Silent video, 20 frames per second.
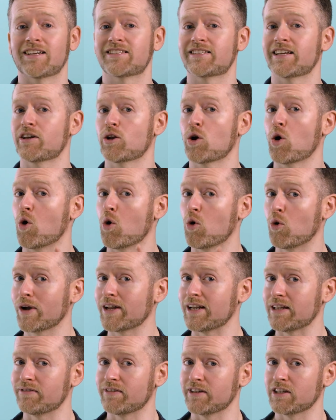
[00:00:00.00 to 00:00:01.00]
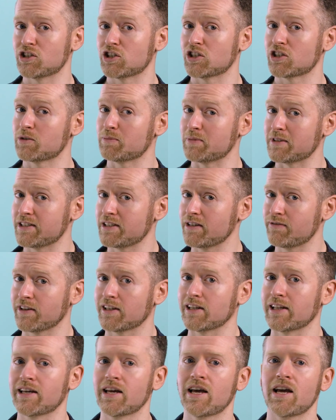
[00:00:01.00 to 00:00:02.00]
I said oily fish
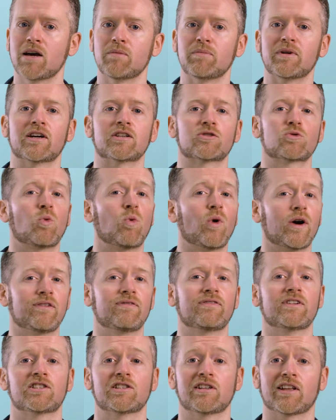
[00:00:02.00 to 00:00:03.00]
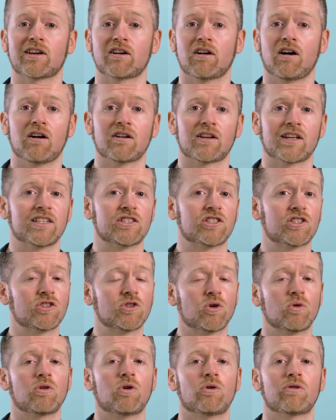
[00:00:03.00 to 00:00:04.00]
specifically because white fish like cod is
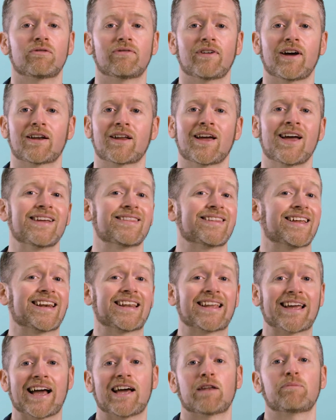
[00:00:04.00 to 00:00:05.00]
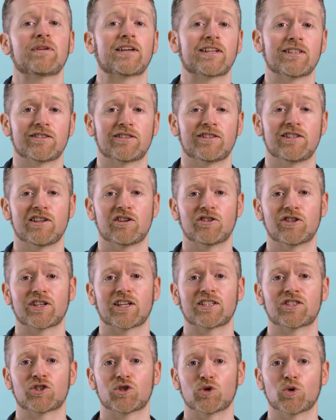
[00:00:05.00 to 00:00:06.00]
so low in fat that it can't be considered
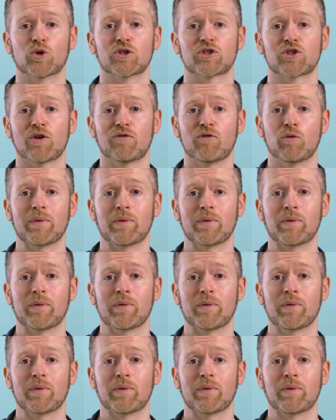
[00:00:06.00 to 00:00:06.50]
a source of